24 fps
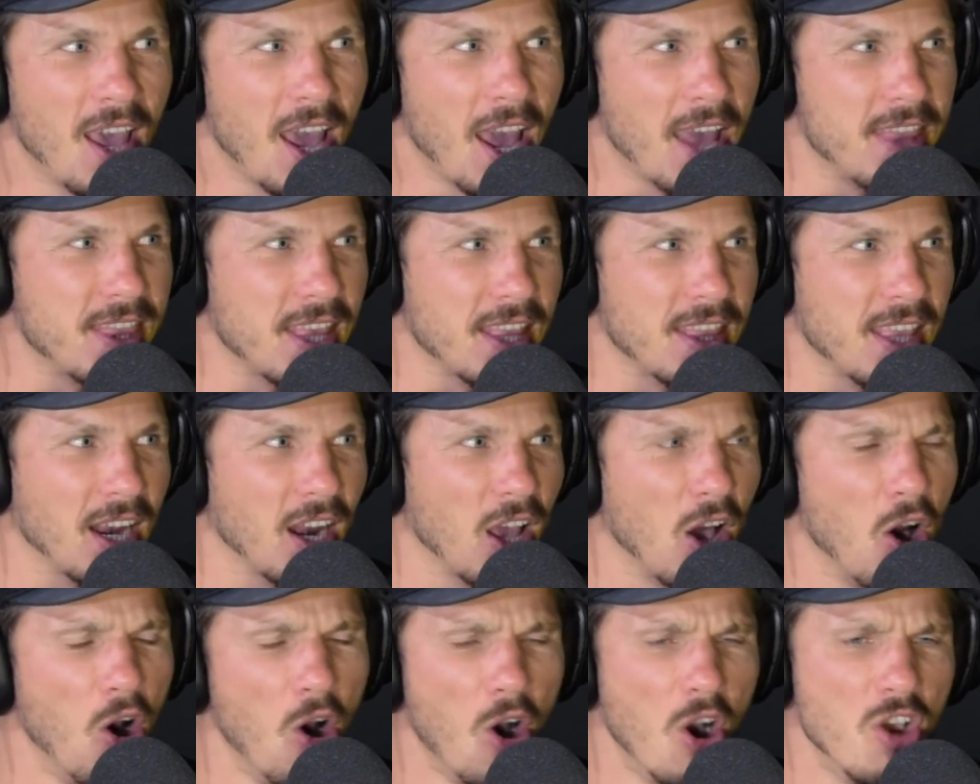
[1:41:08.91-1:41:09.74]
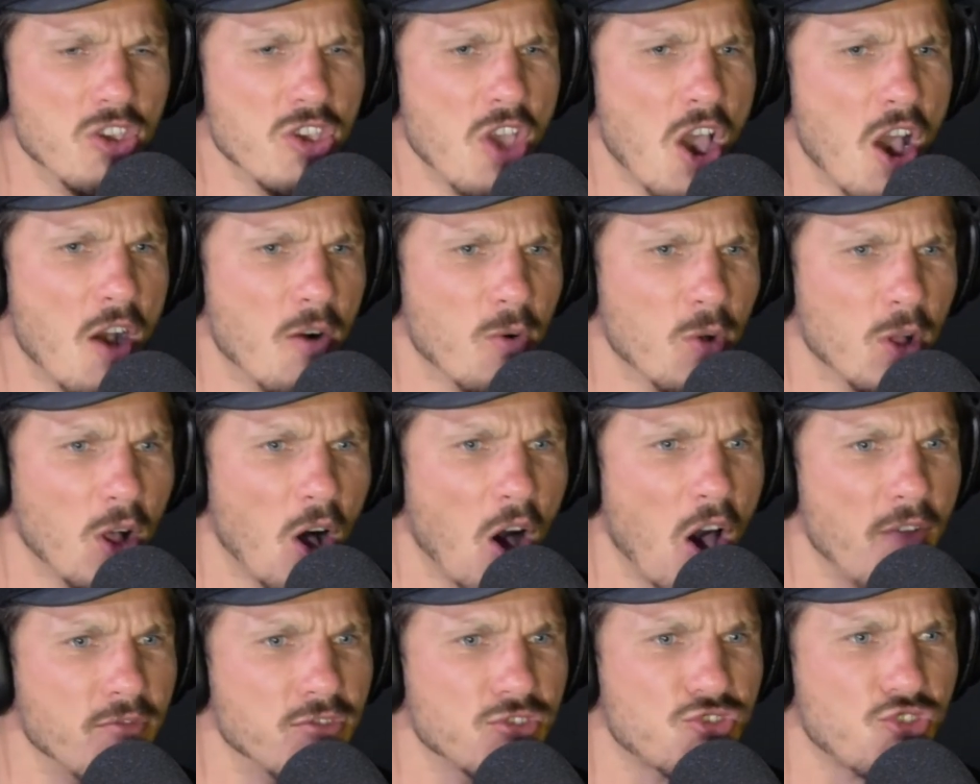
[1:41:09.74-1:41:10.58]
And then they're like, oh yeah, well
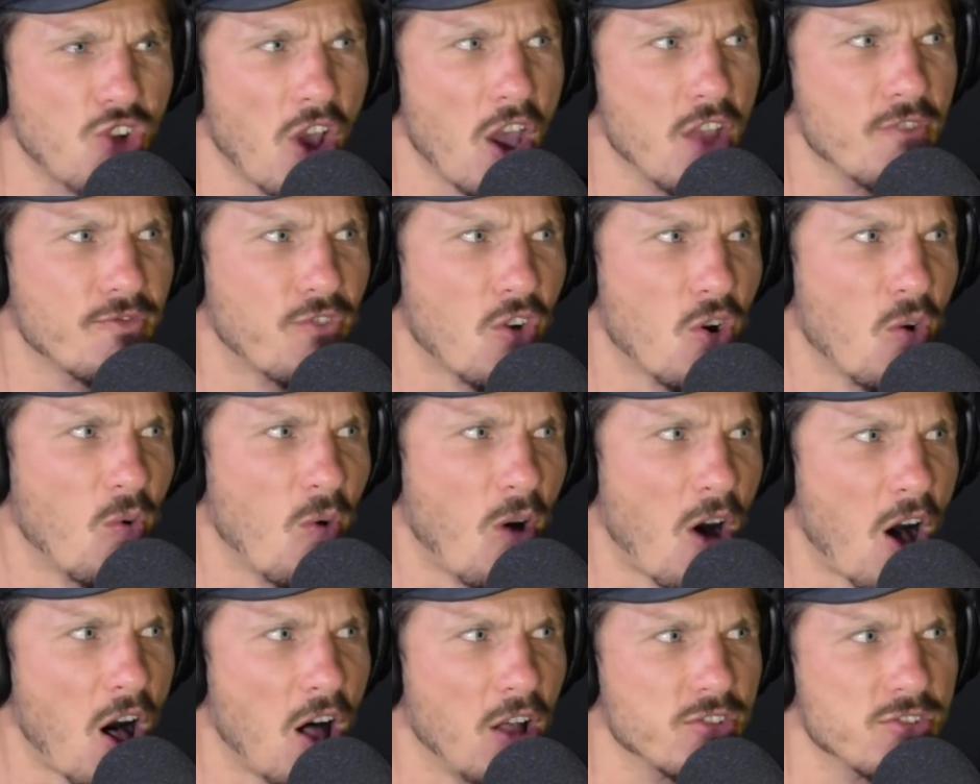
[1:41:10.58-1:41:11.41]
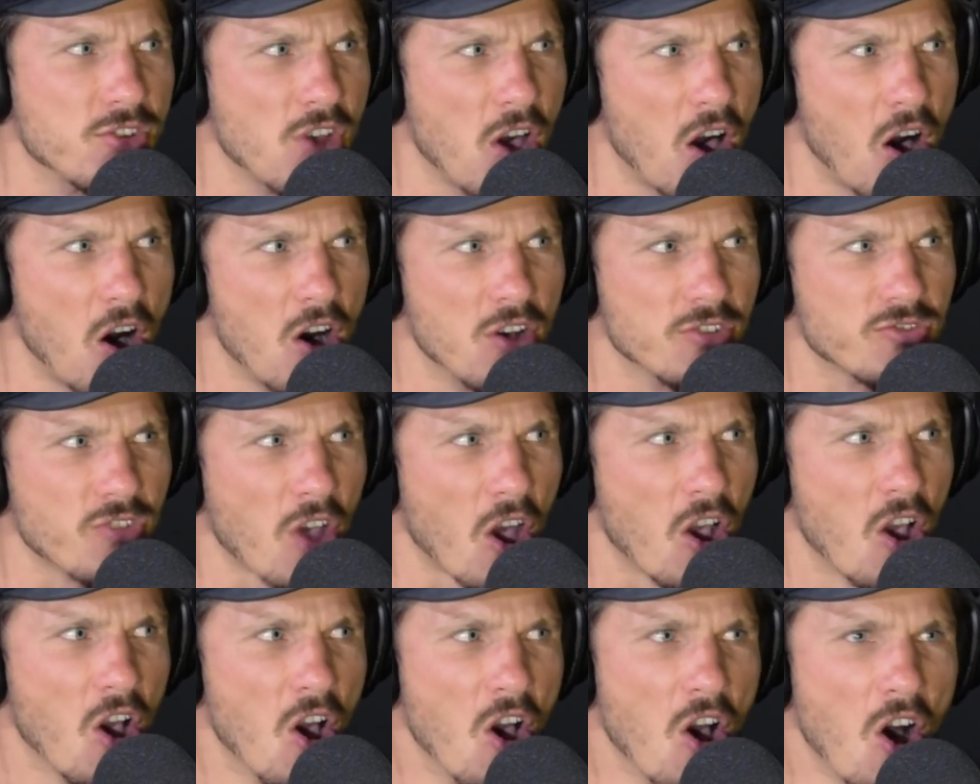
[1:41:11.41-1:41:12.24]
I haven't trained for a while. You know, it's
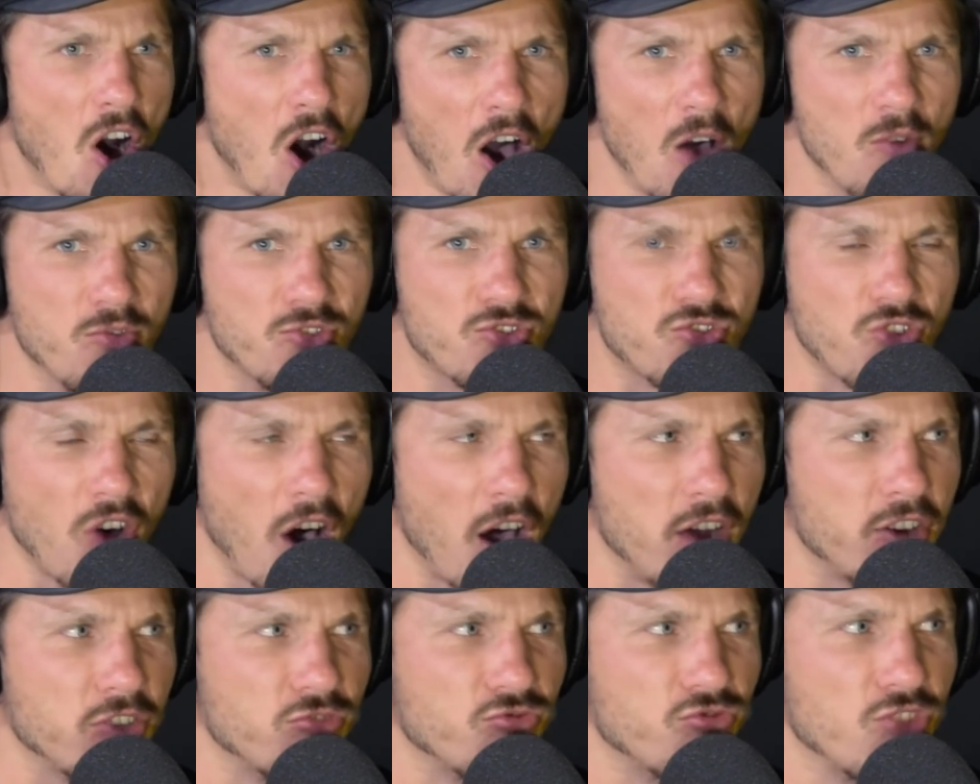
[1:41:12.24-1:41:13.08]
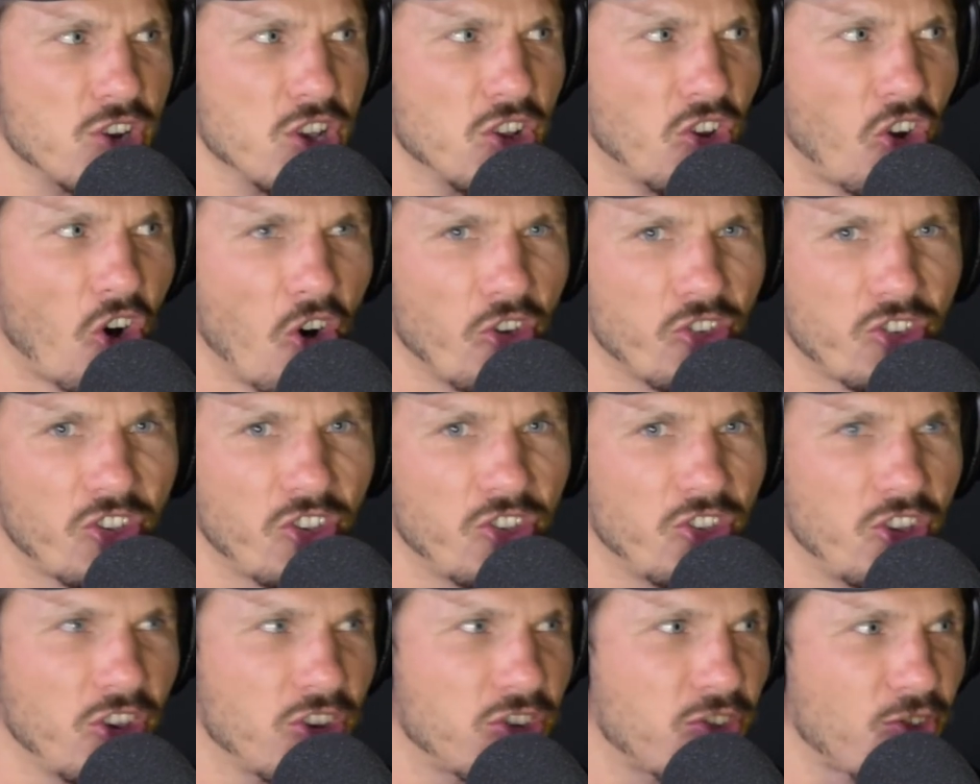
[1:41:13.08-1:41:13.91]
like yeah. I was riding real
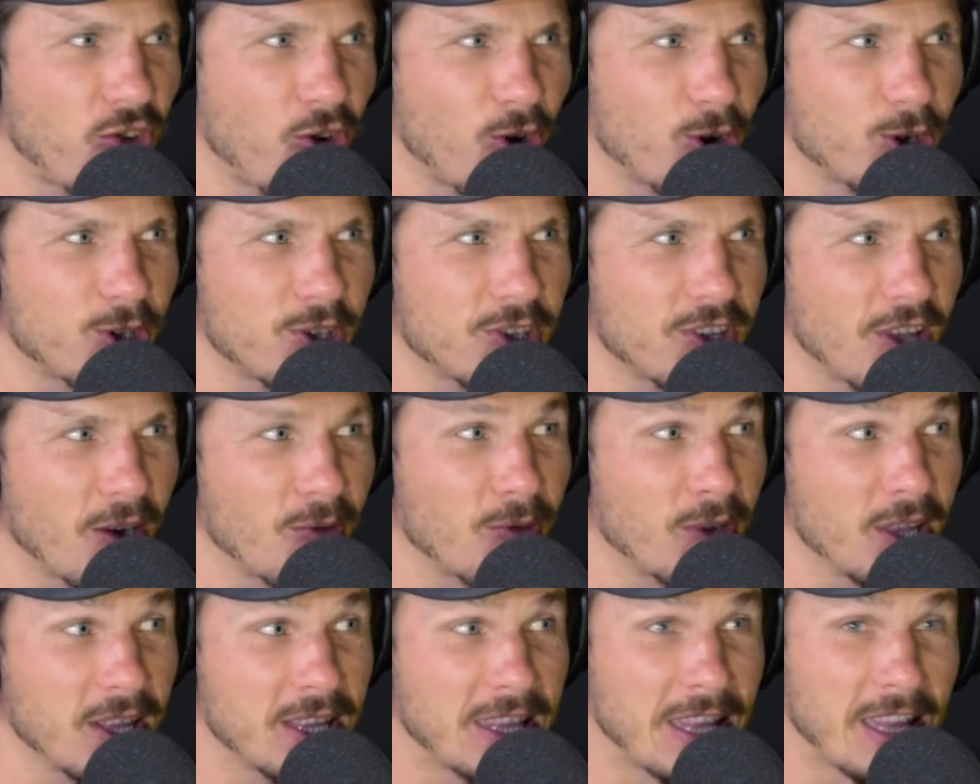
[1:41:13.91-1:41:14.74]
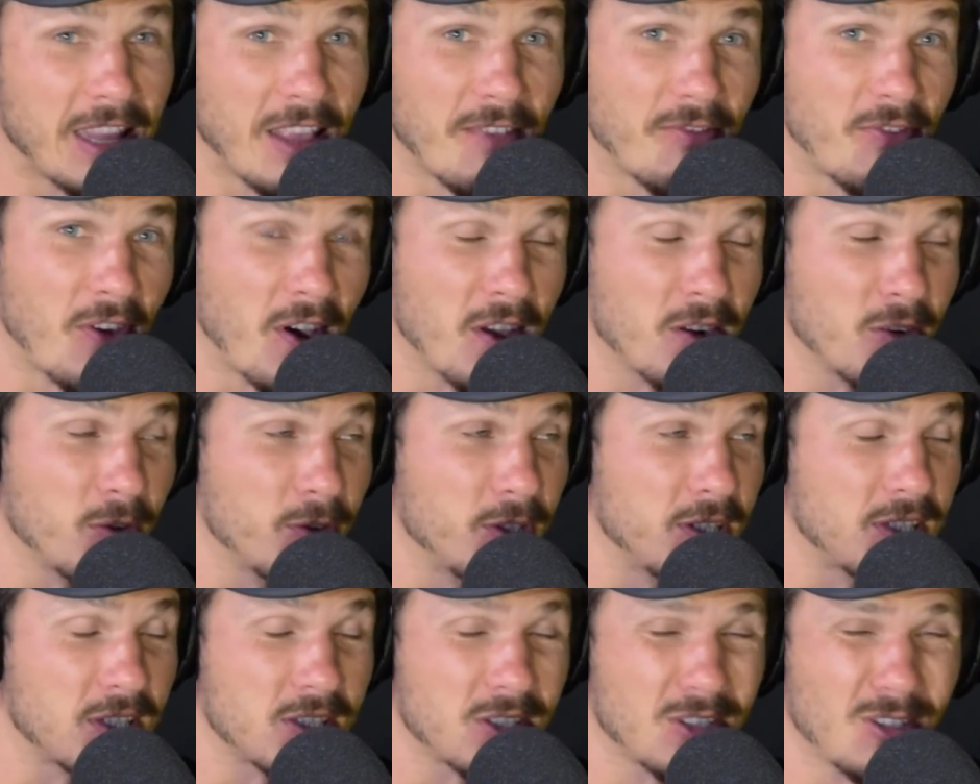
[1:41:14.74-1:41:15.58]
horses. This horse is not real. And then they find all
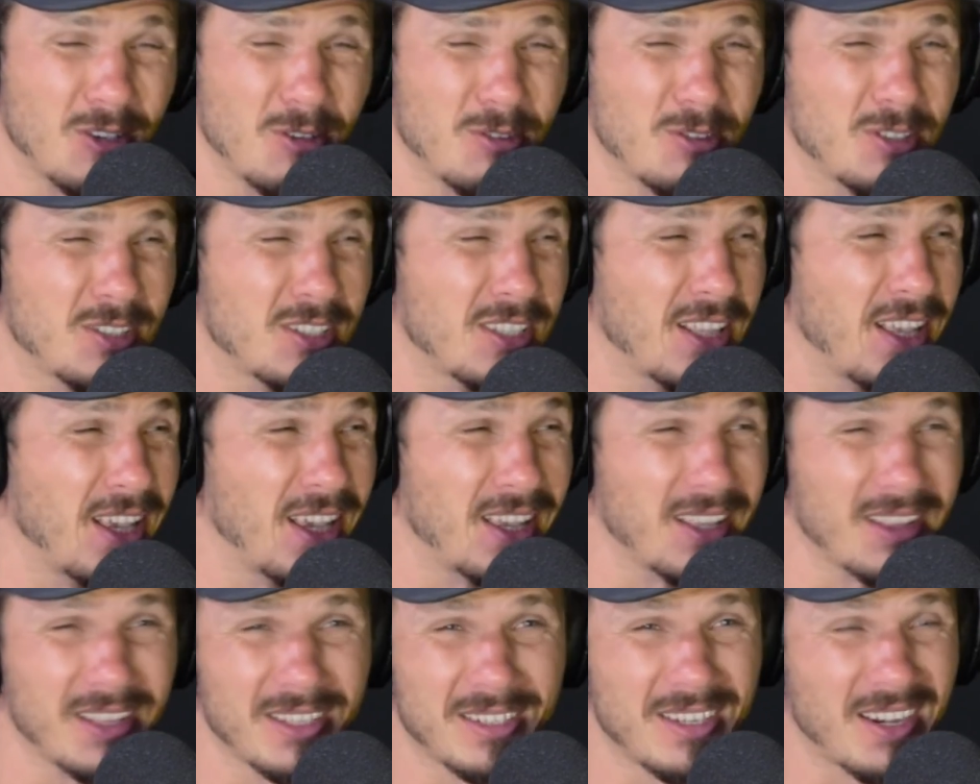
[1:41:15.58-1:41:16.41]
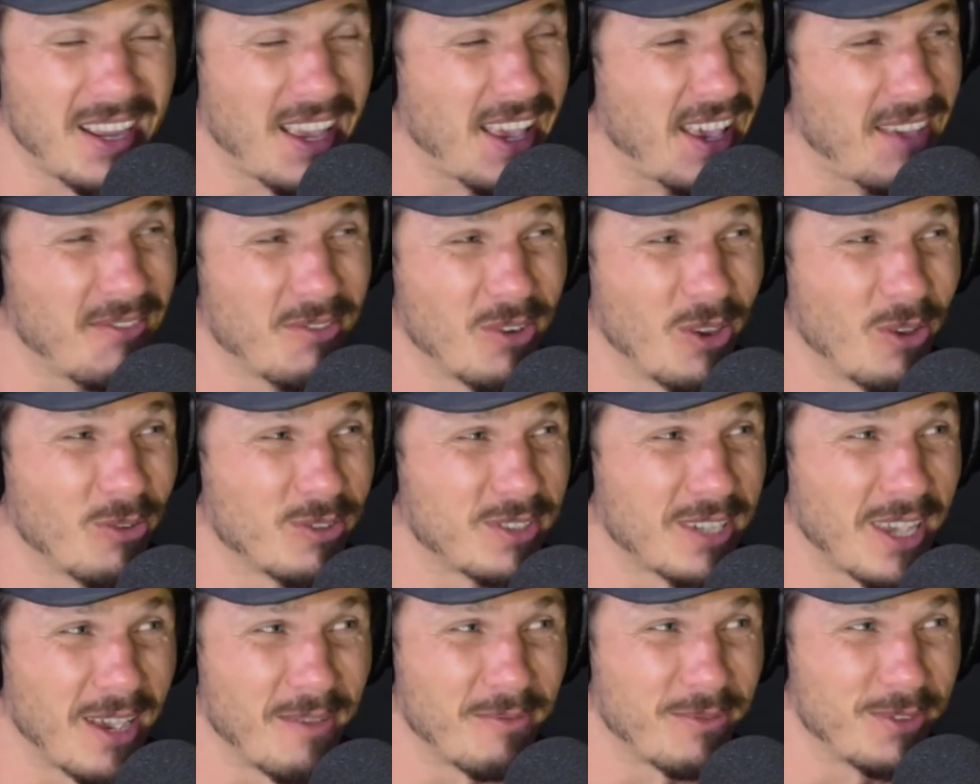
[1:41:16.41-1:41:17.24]
these excuses. Like, listen, I have no
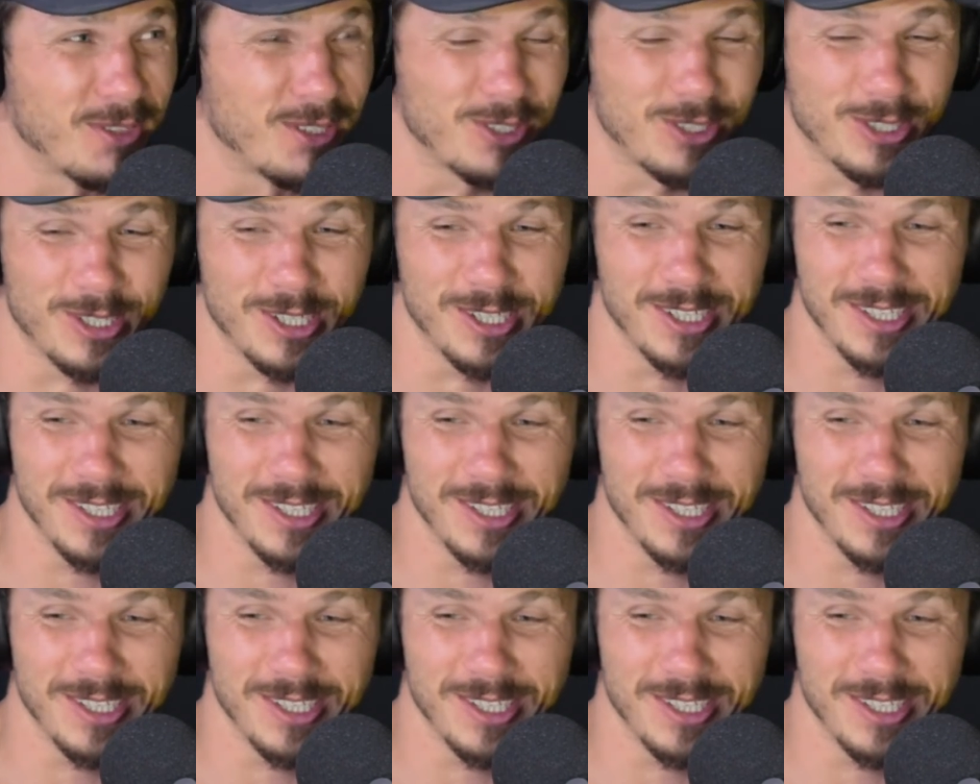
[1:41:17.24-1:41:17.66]
time for this shit.